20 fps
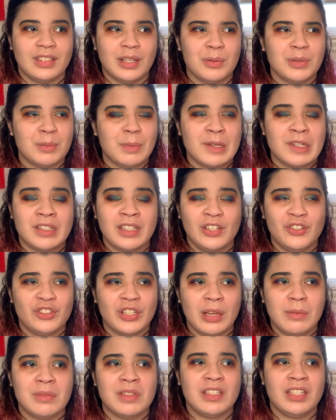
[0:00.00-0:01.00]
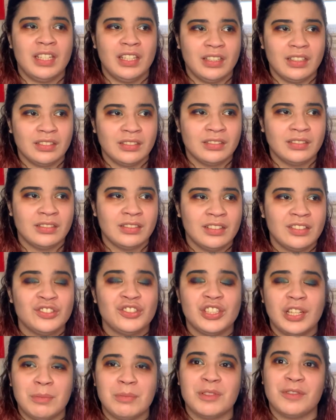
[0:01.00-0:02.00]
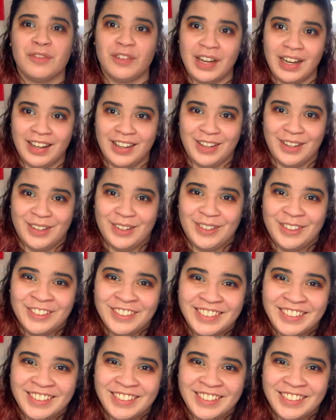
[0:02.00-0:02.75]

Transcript: was about to say James Dean, James Franco.